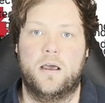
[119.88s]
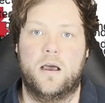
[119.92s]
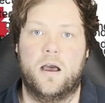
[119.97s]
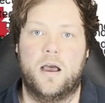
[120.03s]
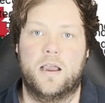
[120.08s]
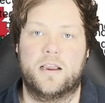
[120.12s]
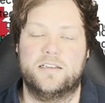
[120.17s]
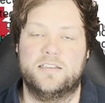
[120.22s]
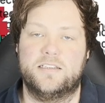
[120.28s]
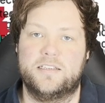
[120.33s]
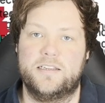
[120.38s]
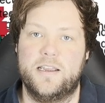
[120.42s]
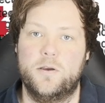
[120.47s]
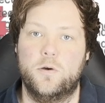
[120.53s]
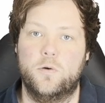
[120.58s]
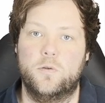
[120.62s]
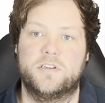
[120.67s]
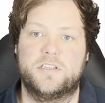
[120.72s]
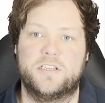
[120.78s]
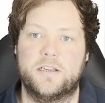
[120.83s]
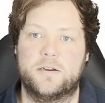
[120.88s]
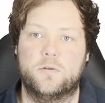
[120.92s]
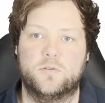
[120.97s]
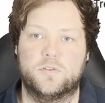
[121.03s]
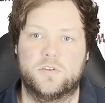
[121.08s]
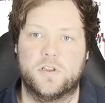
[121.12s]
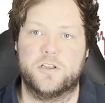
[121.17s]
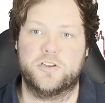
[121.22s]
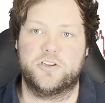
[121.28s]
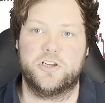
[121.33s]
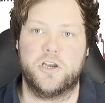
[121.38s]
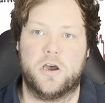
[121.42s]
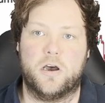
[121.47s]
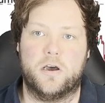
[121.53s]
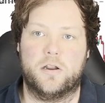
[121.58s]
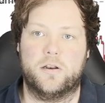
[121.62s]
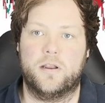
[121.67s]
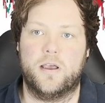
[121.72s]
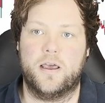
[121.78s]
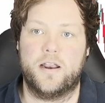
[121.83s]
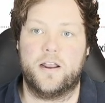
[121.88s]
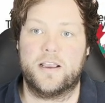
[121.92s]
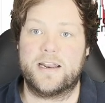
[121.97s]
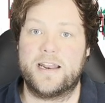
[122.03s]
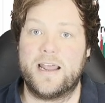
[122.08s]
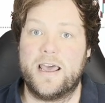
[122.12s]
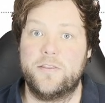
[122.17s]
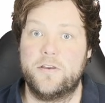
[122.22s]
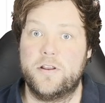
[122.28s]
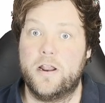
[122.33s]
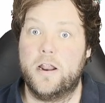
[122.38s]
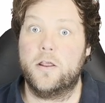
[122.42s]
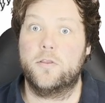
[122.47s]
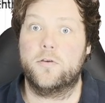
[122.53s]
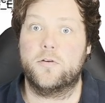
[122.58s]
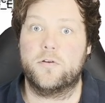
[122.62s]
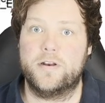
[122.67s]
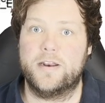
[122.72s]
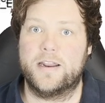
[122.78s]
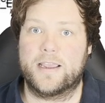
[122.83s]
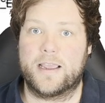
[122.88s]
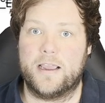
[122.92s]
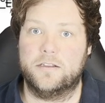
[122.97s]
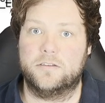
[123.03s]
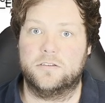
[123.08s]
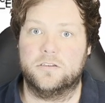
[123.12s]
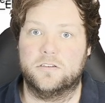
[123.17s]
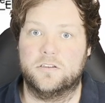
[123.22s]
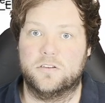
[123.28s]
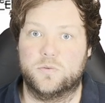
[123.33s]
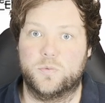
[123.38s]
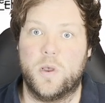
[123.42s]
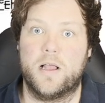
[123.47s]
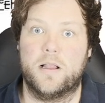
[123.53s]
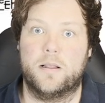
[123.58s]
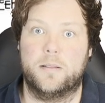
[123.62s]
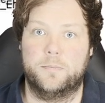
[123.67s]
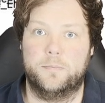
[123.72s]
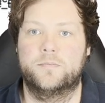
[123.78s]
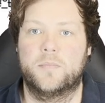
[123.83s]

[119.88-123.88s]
I can see all the signals on the chart, and I can add in other indicators as well.